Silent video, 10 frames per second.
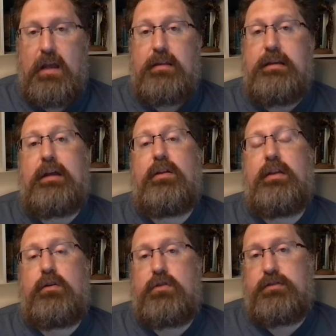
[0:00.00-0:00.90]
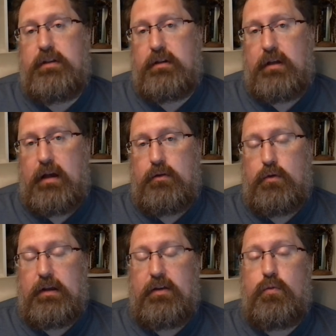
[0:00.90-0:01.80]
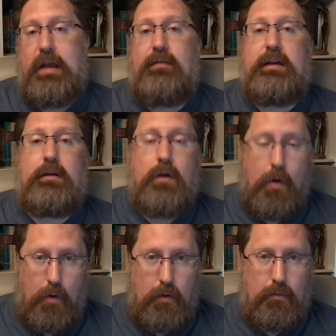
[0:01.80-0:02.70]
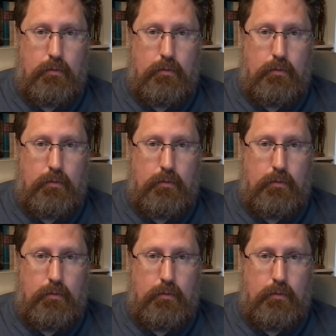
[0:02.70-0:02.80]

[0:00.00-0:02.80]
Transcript: The other thing Christine and I are doing is we have a goal.